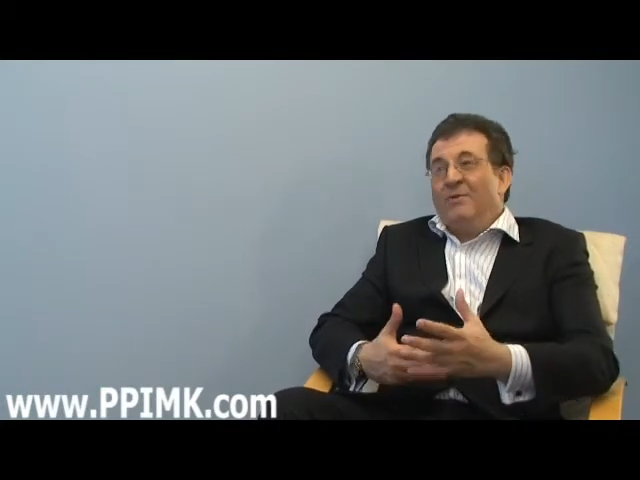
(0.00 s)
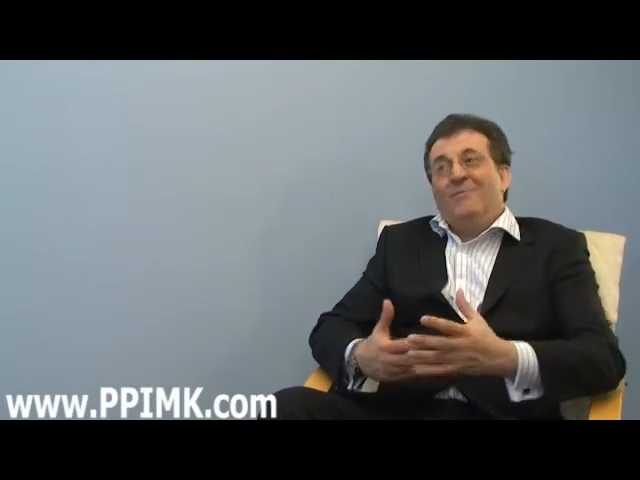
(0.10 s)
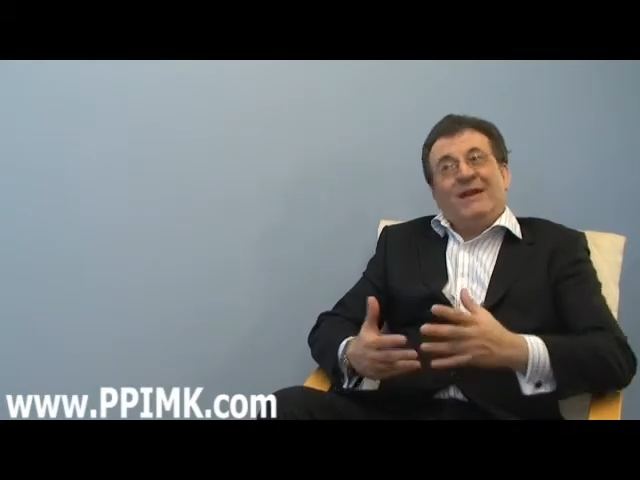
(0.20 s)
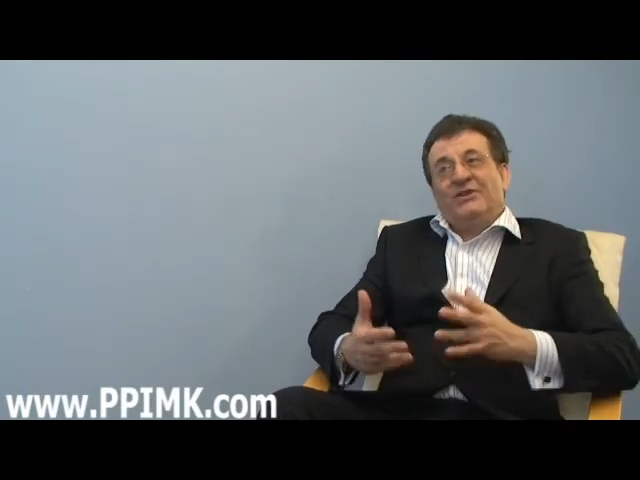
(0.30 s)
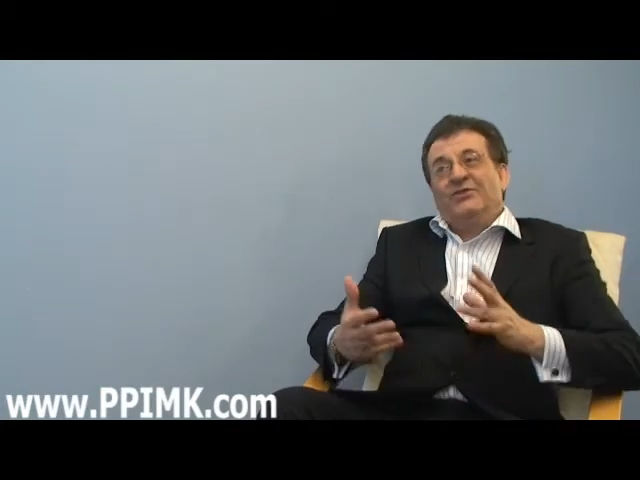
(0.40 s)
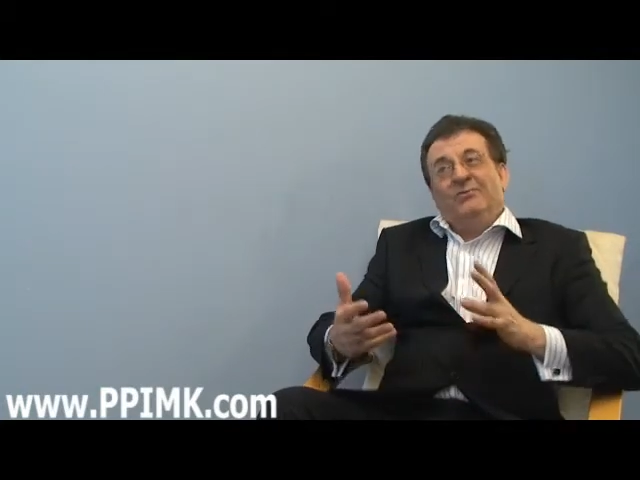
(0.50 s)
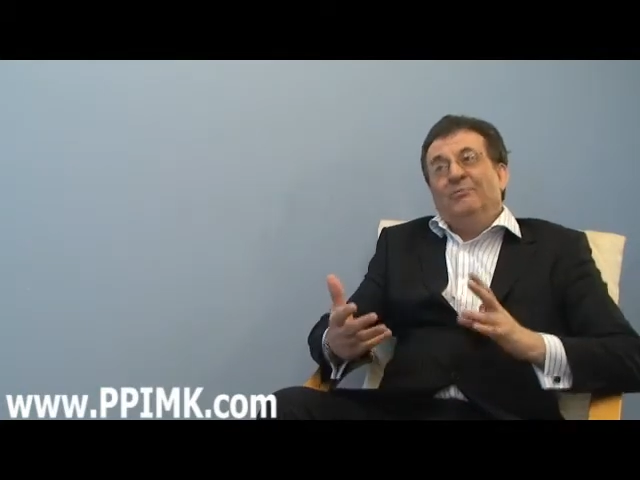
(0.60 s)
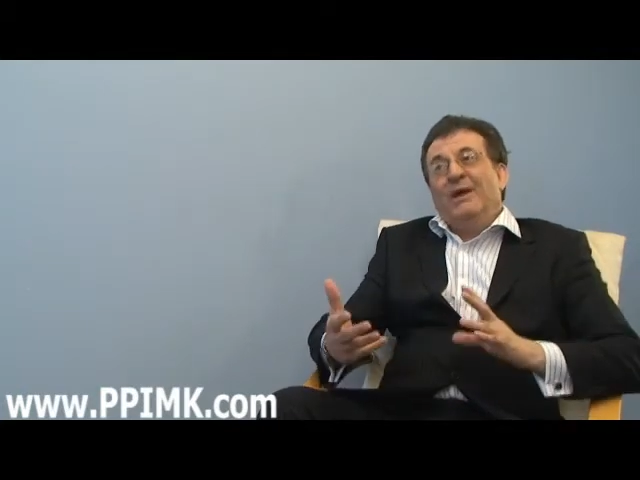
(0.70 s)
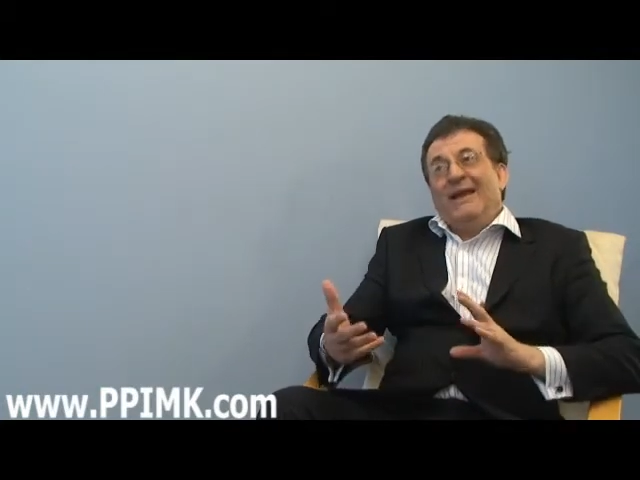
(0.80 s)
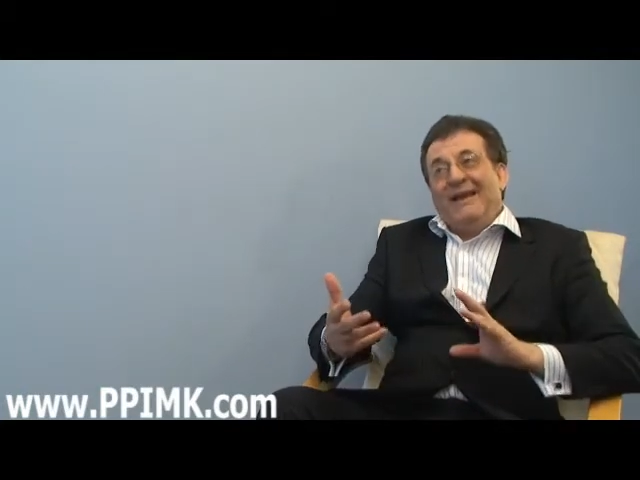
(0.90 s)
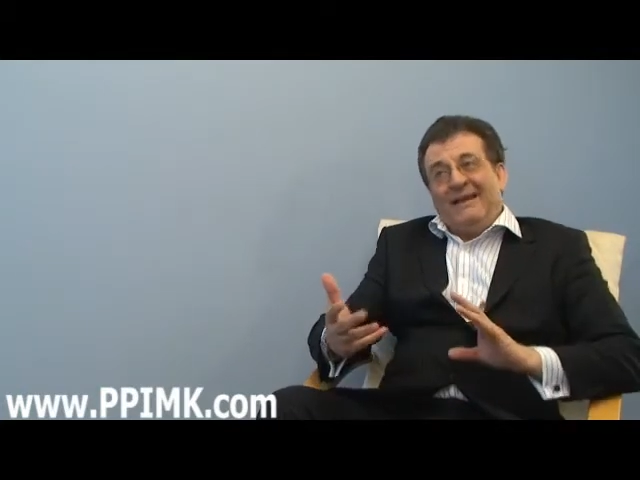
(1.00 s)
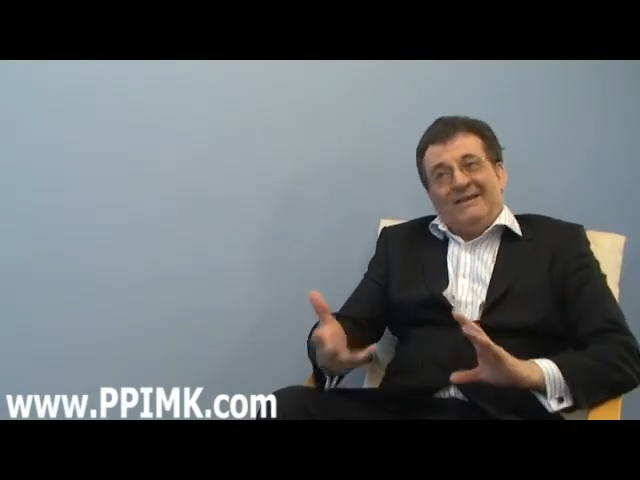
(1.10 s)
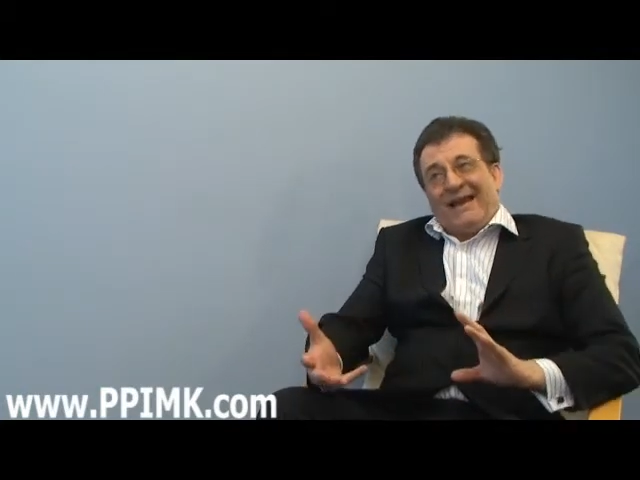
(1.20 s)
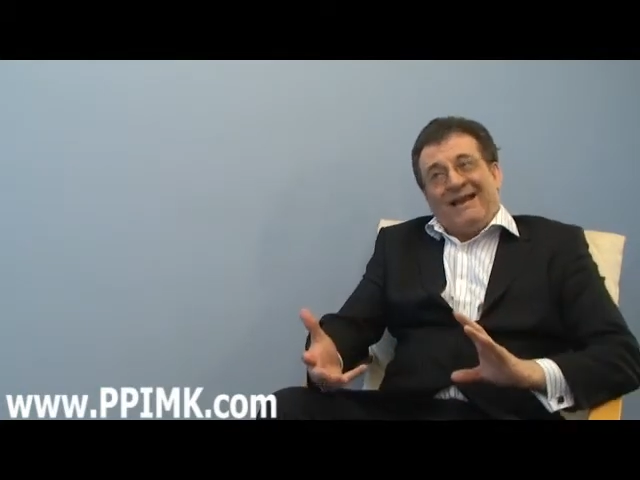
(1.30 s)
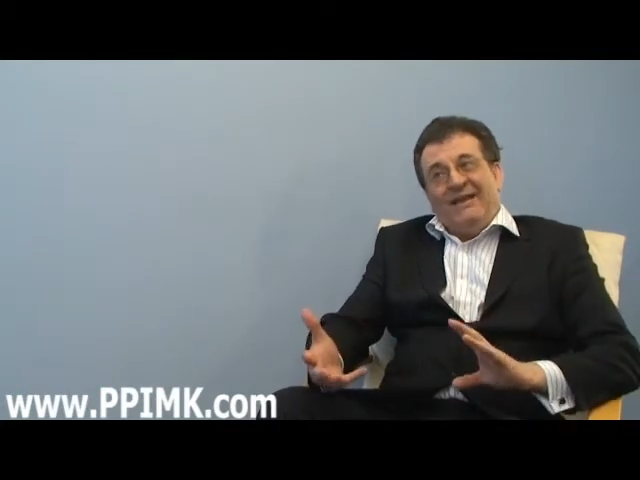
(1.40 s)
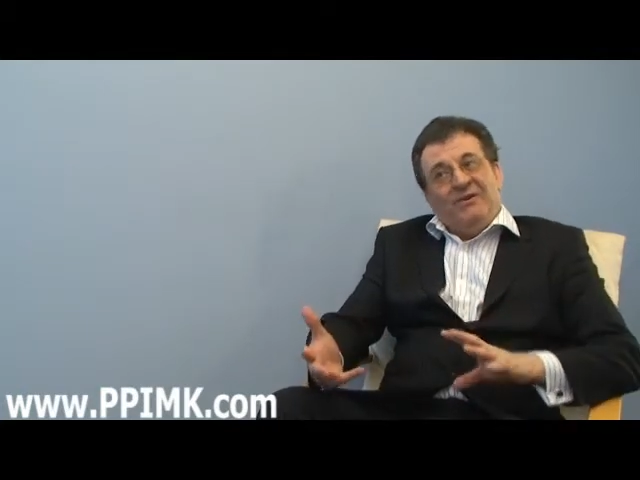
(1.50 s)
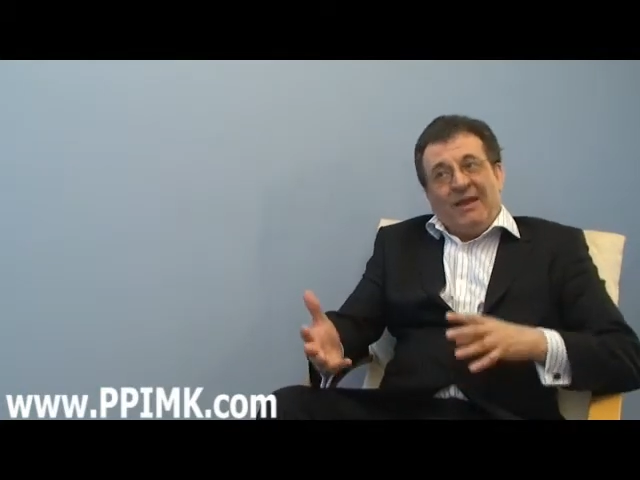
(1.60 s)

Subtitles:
you match them exactly,